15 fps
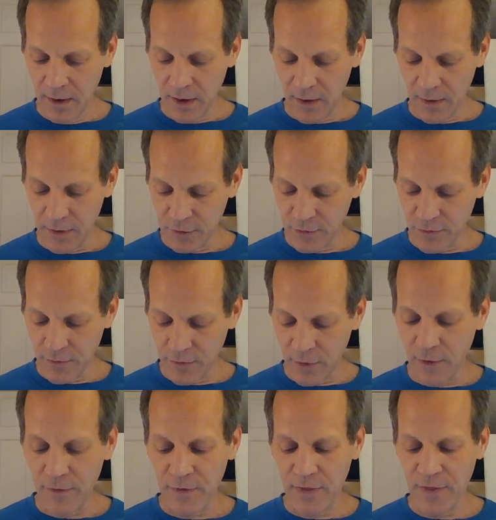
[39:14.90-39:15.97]

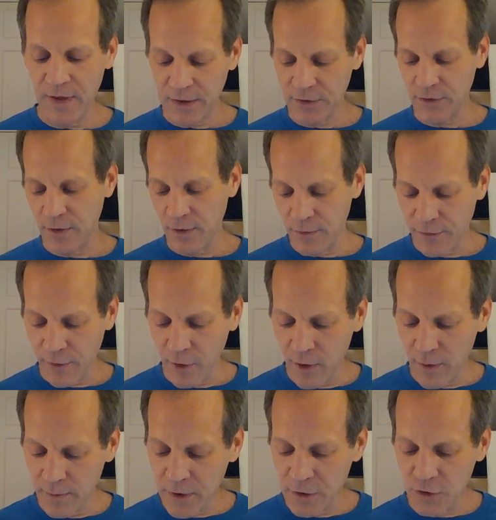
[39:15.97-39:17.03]
the
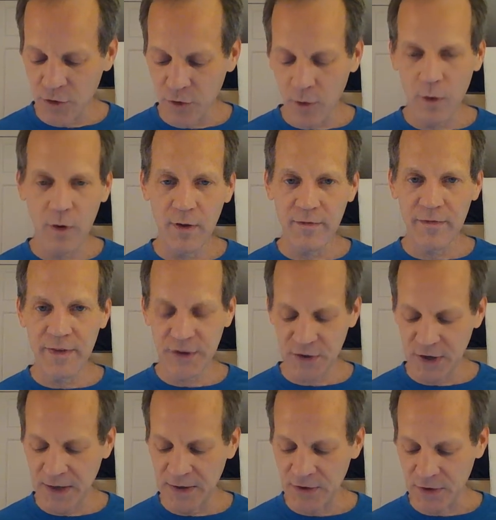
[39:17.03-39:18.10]
firm control of the
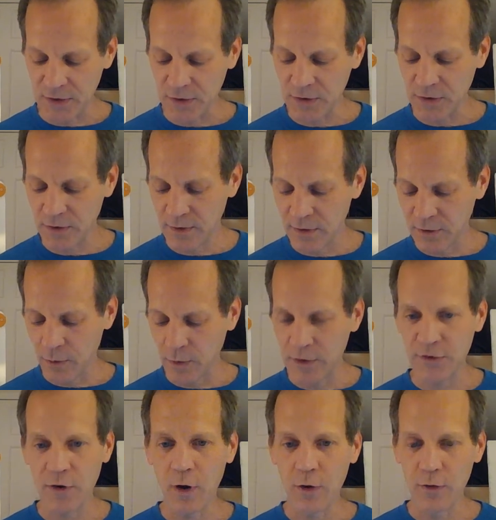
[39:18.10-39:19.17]
senses is what is
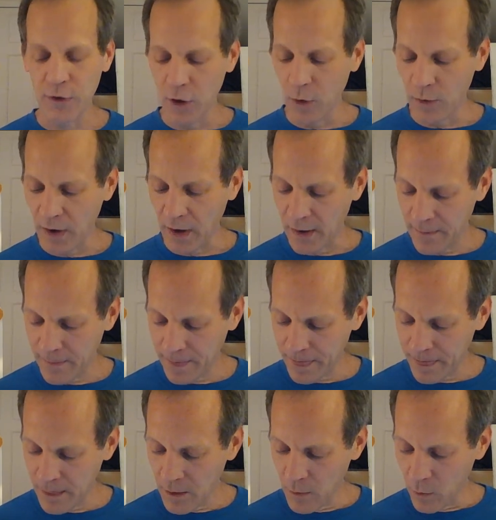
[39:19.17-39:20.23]
called yoga.
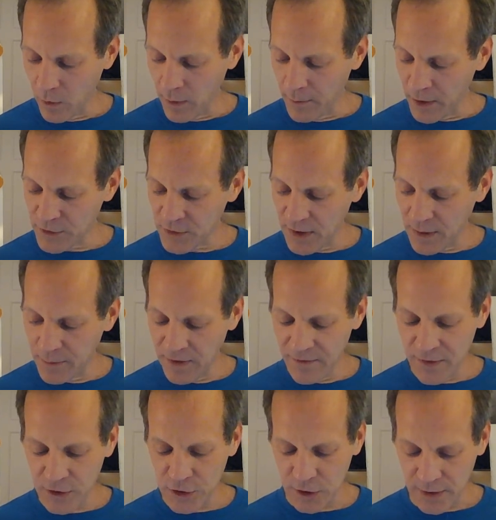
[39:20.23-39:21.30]
One must then be
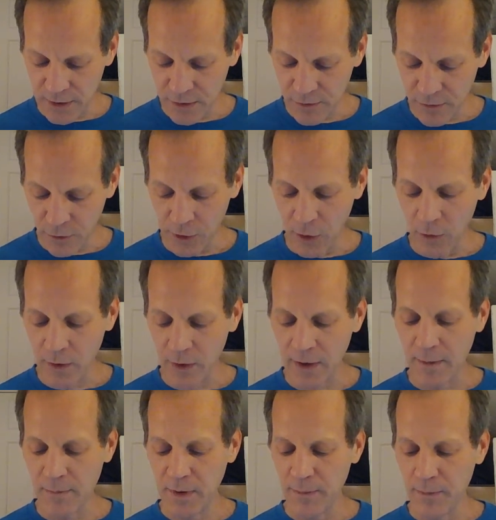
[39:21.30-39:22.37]
vigilant, for yoga
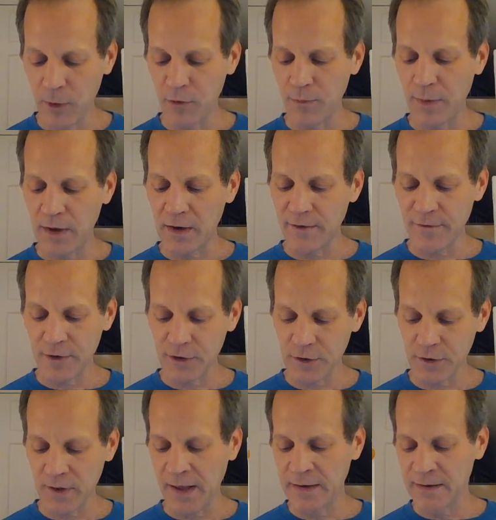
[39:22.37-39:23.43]
can be both
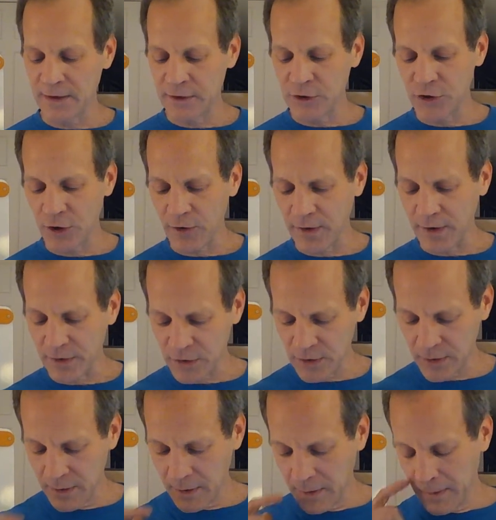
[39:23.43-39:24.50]
beneficial and injurious.
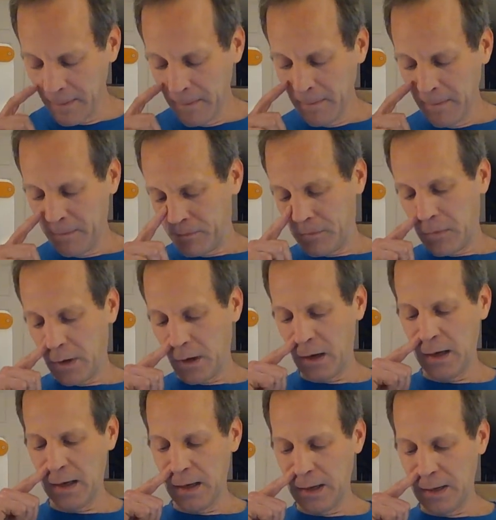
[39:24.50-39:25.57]

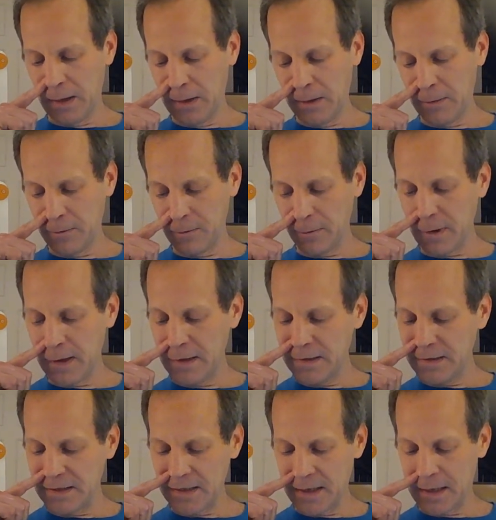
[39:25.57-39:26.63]
All right.